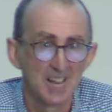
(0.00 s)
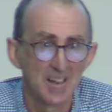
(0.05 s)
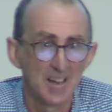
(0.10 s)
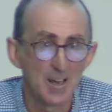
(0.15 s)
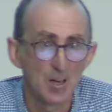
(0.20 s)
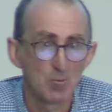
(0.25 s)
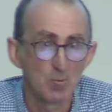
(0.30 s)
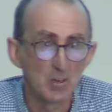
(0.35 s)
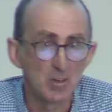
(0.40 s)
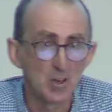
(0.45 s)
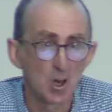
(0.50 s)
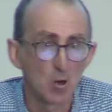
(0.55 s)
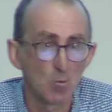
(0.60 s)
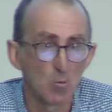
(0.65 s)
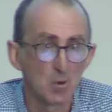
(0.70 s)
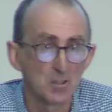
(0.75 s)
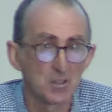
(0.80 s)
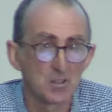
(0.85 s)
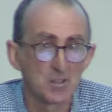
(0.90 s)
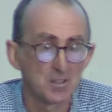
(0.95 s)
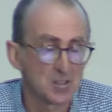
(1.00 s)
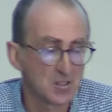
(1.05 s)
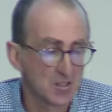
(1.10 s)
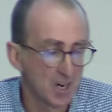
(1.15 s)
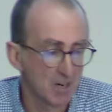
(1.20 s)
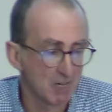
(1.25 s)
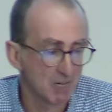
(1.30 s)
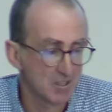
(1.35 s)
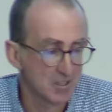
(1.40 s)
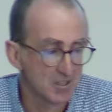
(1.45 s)
and we don't want to
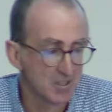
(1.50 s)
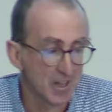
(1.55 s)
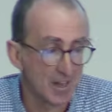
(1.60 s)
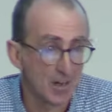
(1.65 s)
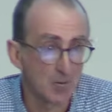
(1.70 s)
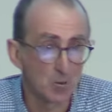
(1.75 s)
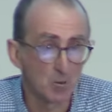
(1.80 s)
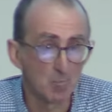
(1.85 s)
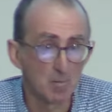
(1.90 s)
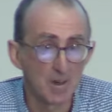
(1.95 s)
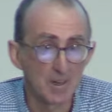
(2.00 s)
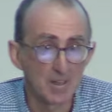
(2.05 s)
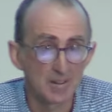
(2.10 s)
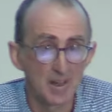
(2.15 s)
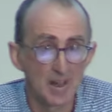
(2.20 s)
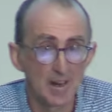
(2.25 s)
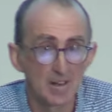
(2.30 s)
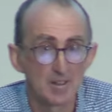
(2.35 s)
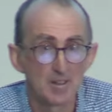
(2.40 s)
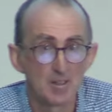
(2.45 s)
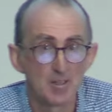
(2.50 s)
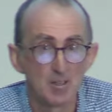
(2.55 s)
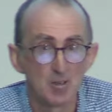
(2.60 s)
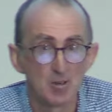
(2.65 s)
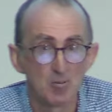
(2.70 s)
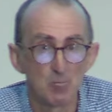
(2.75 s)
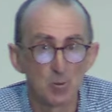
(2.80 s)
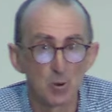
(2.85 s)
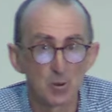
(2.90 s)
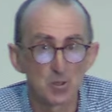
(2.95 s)
discourage that or make that
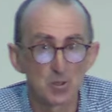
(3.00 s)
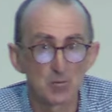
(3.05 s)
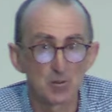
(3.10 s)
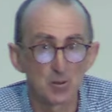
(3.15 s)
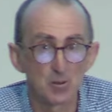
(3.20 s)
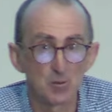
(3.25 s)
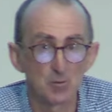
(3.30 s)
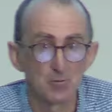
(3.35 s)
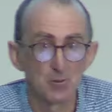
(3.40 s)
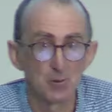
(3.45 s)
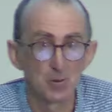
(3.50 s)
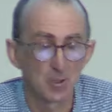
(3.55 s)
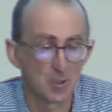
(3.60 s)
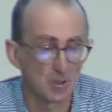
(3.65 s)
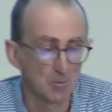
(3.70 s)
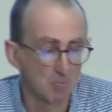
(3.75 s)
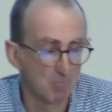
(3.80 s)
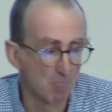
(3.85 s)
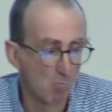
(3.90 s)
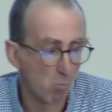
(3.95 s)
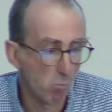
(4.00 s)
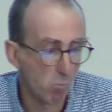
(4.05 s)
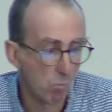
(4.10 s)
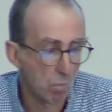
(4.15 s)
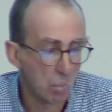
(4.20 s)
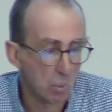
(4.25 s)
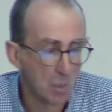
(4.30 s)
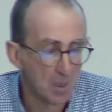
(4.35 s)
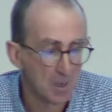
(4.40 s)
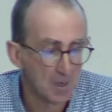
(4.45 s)
more difficult for him.
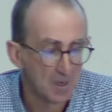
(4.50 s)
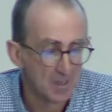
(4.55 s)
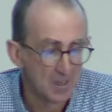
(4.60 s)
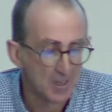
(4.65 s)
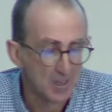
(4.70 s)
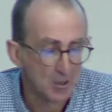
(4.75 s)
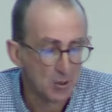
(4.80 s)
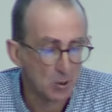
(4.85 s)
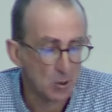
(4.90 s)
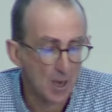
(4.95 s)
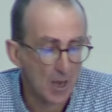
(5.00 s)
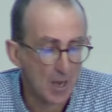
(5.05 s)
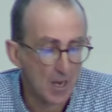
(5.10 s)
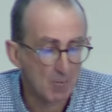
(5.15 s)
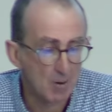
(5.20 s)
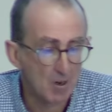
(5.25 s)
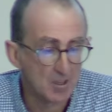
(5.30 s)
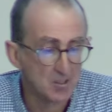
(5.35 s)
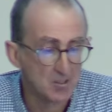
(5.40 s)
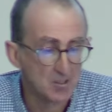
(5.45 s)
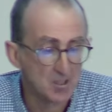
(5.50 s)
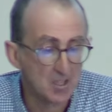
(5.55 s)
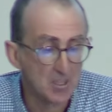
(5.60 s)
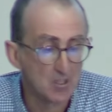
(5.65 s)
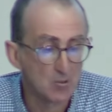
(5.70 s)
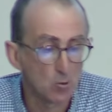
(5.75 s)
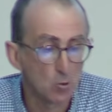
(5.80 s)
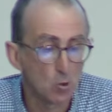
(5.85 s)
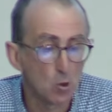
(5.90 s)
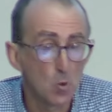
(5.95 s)
Your A1C
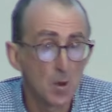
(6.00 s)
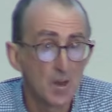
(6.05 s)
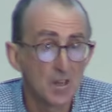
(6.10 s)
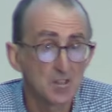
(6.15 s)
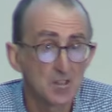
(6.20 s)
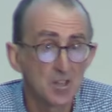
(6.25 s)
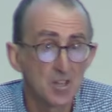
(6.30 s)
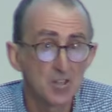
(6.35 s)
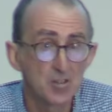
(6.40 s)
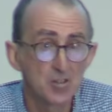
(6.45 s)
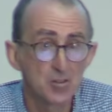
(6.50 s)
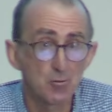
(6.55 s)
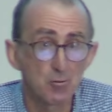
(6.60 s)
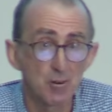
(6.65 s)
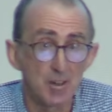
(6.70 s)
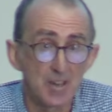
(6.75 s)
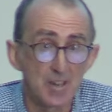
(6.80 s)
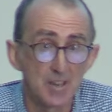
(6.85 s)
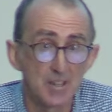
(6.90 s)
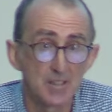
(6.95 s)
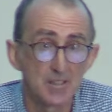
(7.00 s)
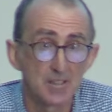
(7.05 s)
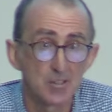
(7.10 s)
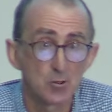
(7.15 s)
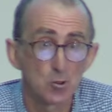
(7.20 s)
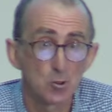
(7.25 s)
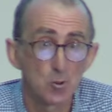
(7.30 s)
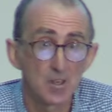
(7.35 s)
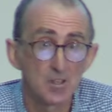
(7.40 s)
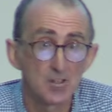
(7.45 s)
is always history.
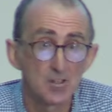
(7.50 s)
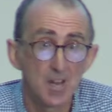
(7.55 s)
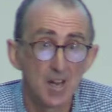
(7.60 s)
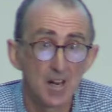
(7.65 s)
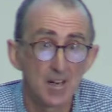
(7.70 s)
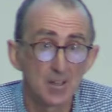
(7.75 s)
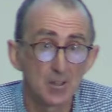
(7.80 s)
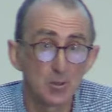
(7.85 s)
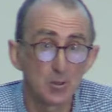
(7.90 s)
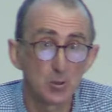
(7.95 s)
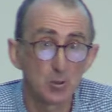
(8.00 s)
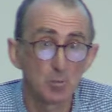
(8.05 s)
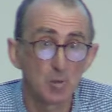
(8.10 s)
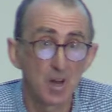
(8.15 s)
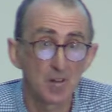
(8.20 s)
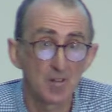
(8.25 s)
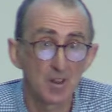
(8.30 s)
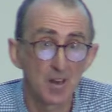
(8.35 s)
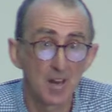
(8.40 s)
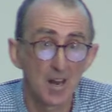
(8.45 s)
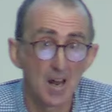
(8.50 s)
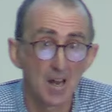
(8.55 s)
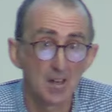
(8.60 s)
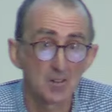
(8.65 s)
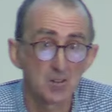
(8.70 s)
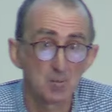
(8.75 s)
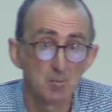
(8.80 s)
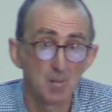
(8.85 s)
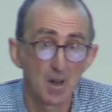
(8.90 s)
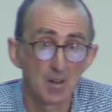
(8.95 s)
It's always telling you about the
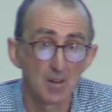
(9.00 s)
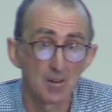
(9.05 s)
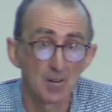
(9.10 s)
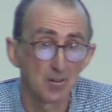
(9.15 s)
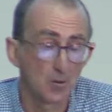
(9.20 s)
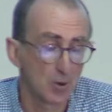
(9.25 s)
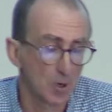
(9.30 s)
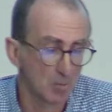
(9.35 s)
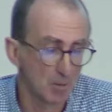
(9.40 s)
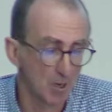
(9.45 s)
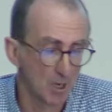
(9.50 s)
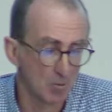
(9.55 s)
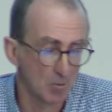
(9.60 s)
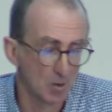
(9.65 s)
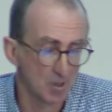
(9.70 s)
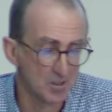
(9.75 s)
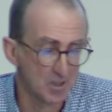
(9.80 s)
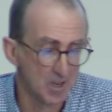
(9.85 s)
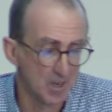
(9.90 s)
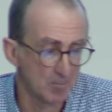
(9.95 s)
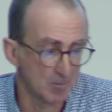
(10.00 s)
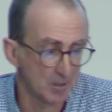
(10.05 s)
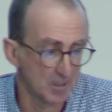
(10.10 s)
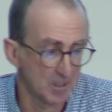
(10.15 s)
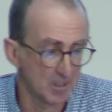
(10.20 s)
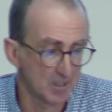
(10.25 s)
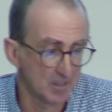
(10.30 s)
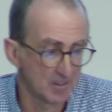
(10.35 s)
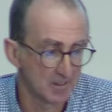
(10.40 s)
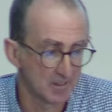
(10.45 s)
last month, not about what's
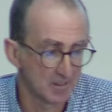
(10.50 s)
happening.